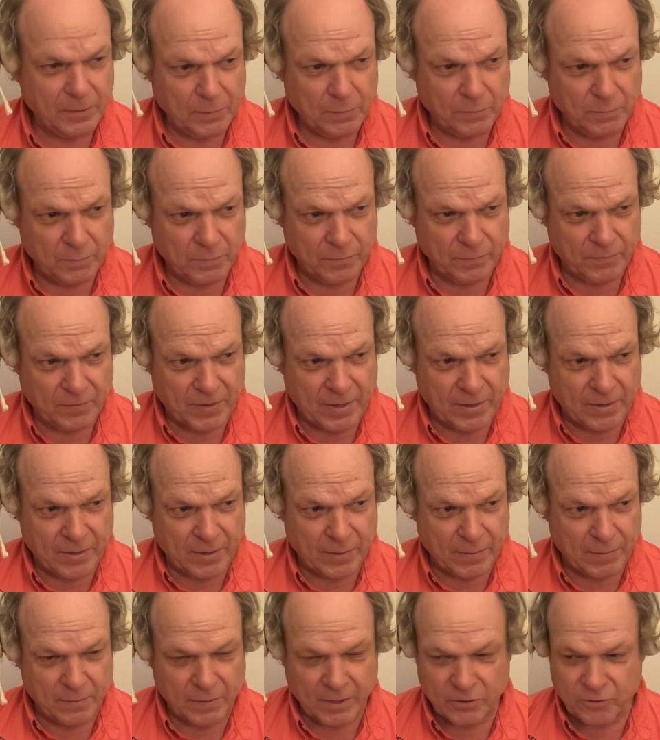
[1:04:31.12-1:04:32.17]
Well,
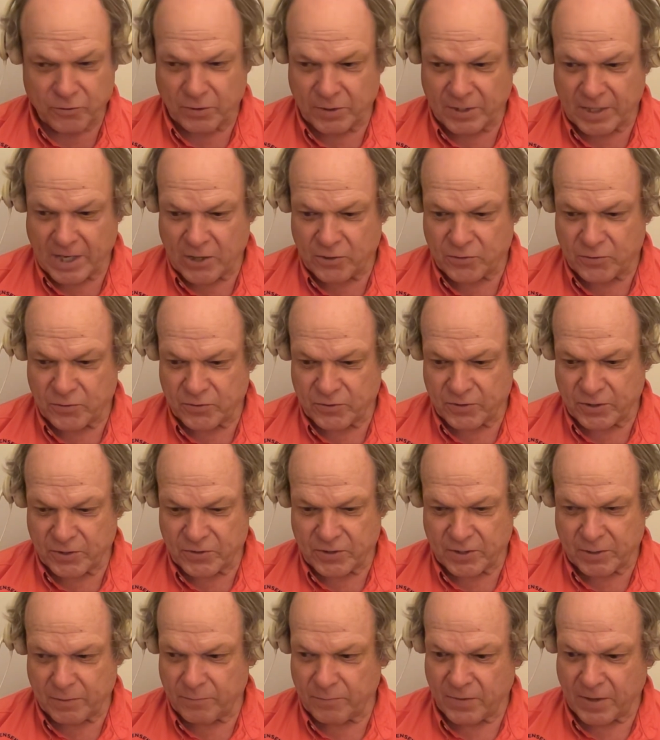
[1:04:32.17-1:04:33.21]
the luxury tax was
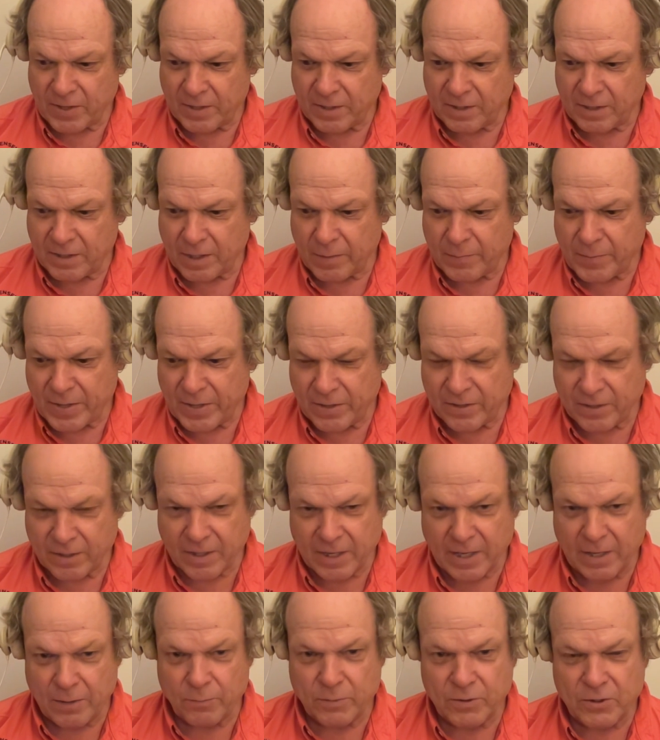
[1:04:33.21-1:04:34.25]
listed, and Viking came out of the
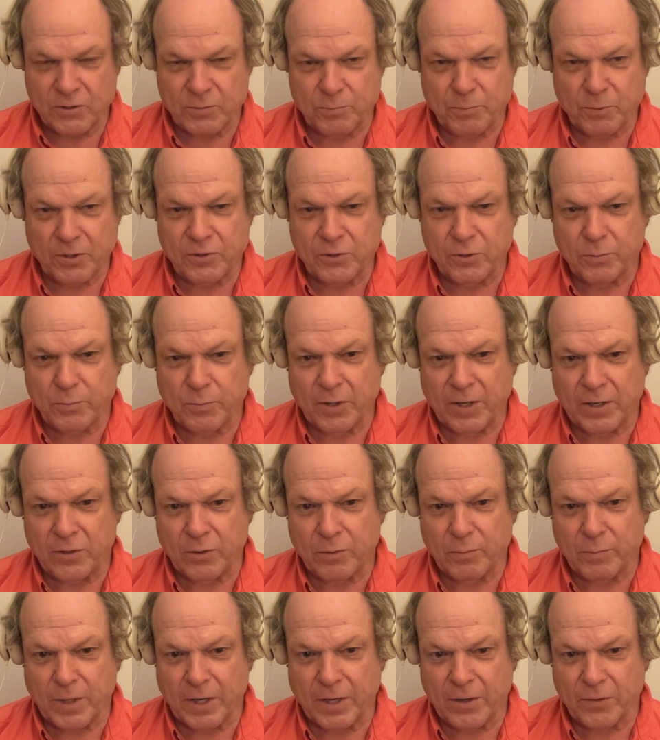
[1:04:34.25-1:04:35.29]
gate with these two brand
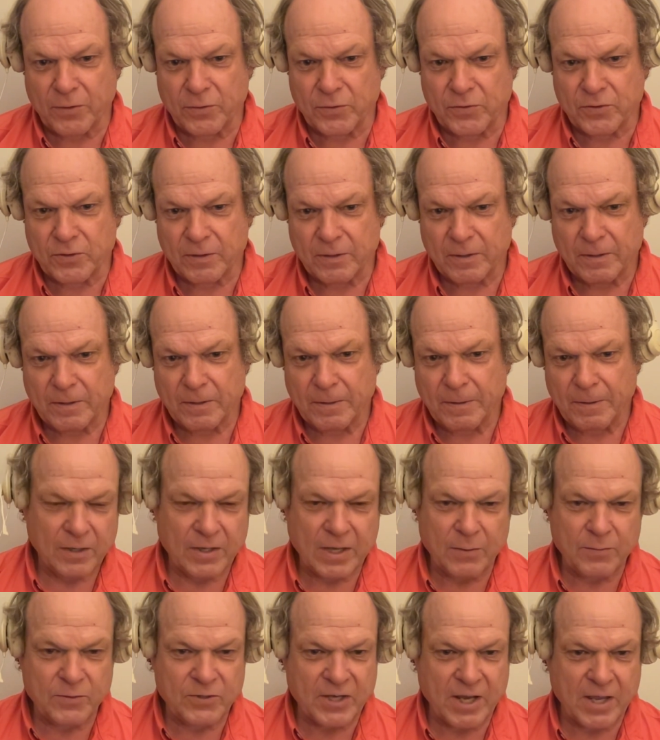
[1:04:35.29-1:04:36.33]
new models.
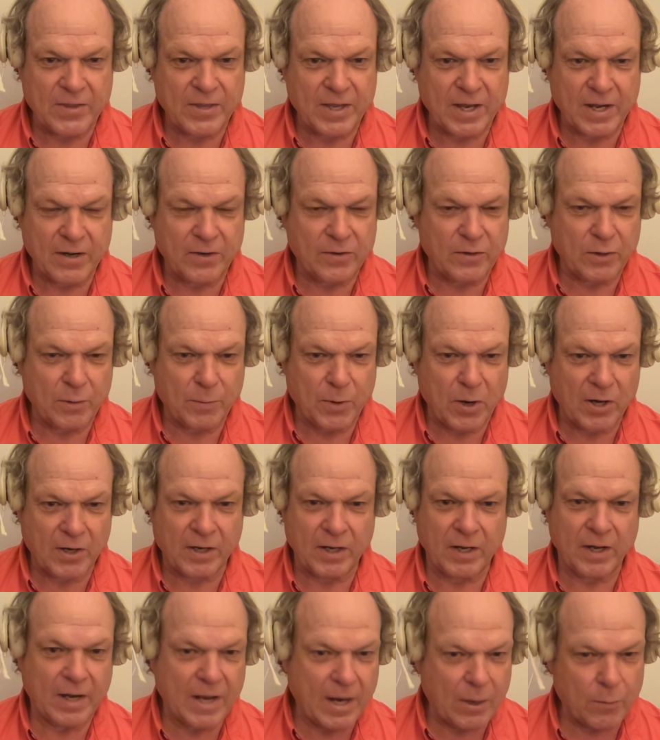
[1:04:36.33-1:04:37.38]
They say that in their
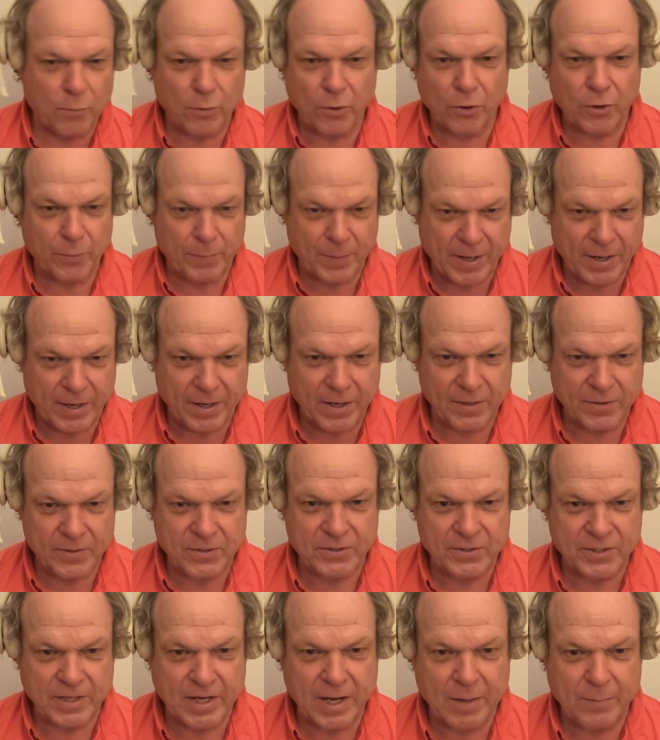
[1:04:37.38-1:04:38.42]
marketing, and I wrote about it at
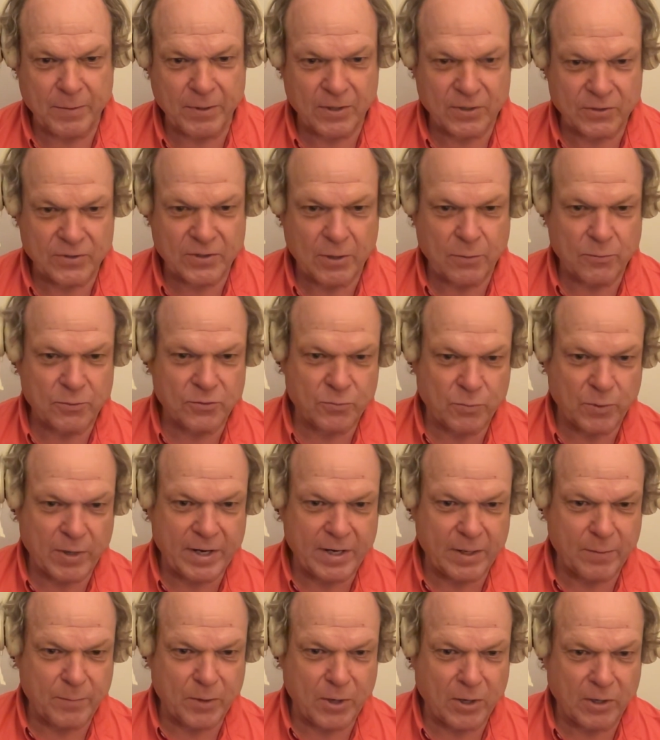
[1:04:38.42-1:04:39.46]
the time because I was
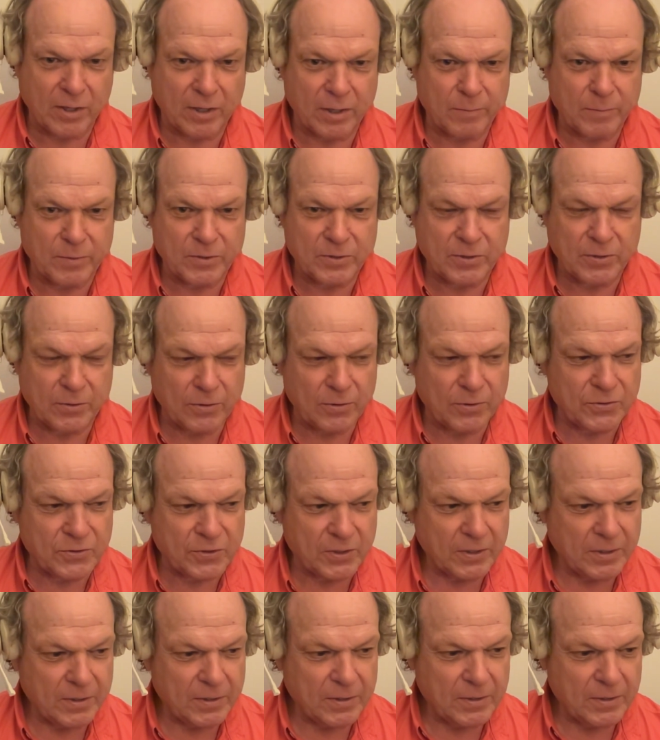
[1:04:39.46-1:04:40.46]
writing marketing materials.